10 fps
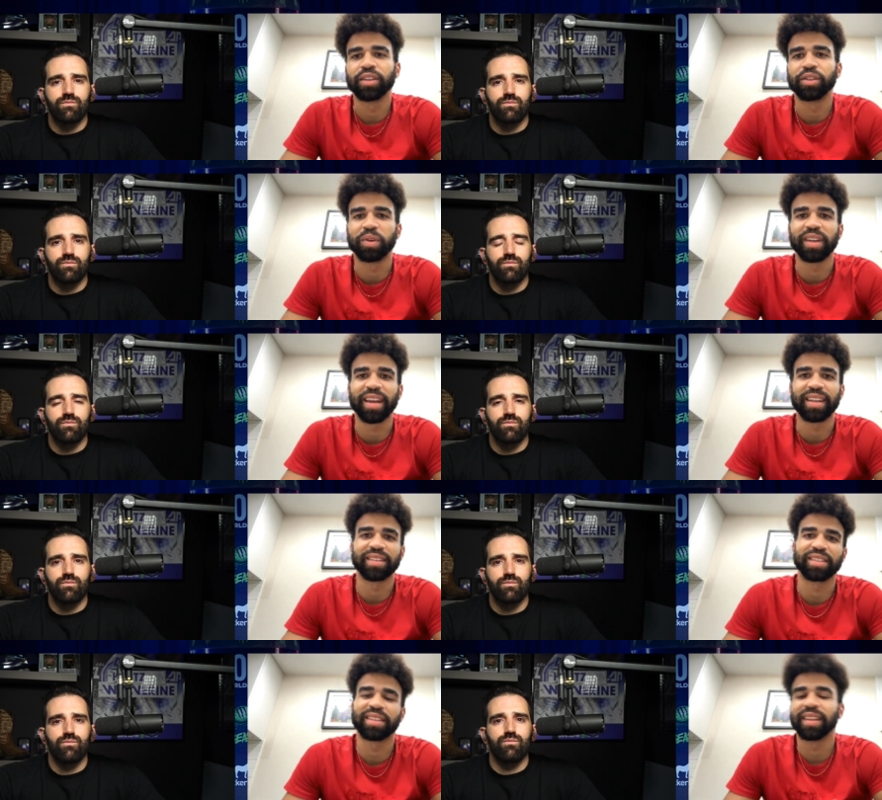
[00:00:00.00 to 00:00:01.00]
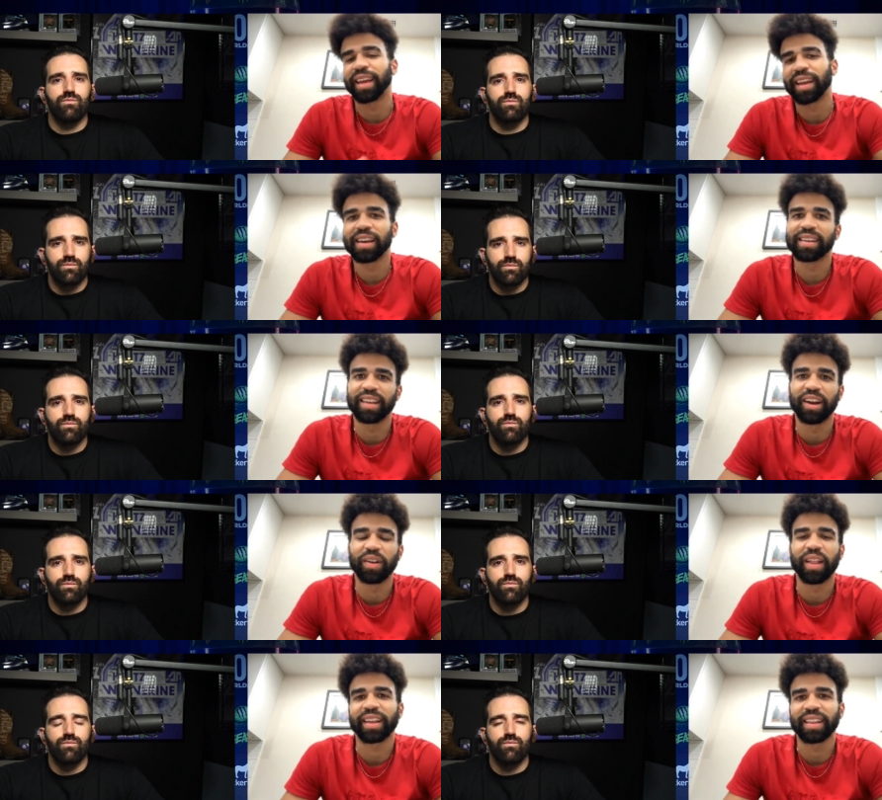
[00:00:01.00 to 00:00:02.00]
Speaker 1: two Canadians, like you know,
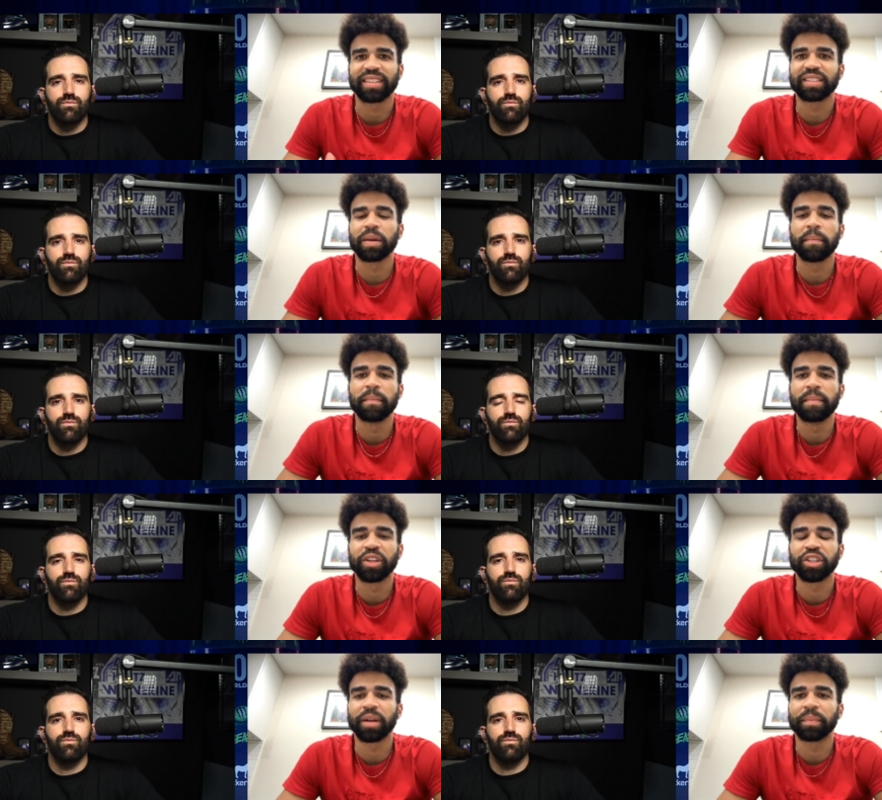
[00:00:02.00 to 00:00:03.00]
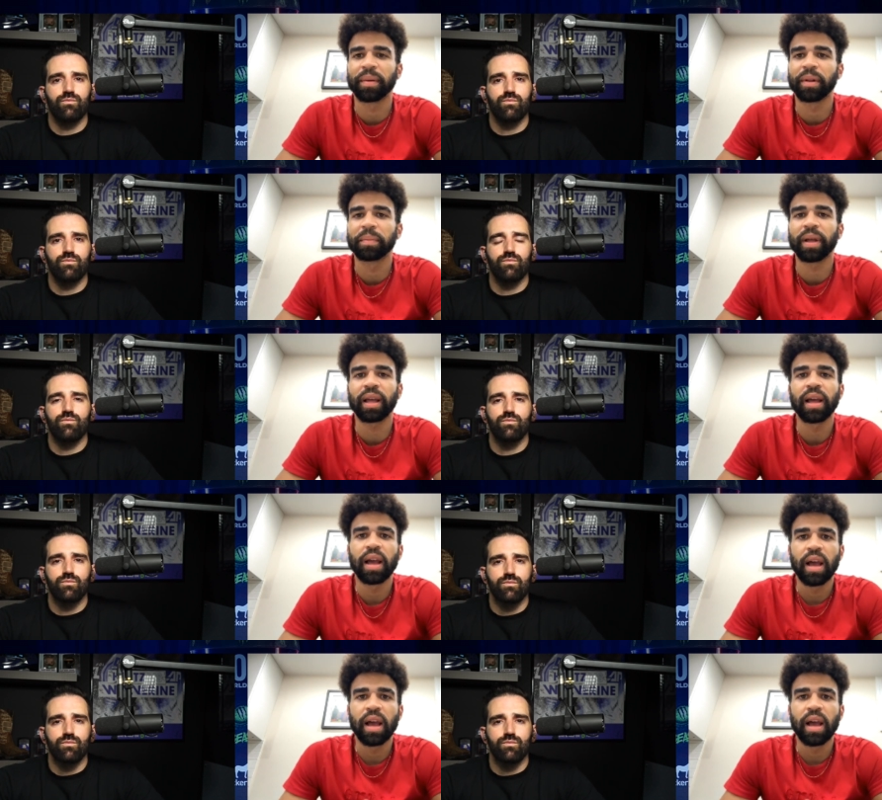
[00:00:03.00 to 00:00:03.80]
like let's mix it up a little bit.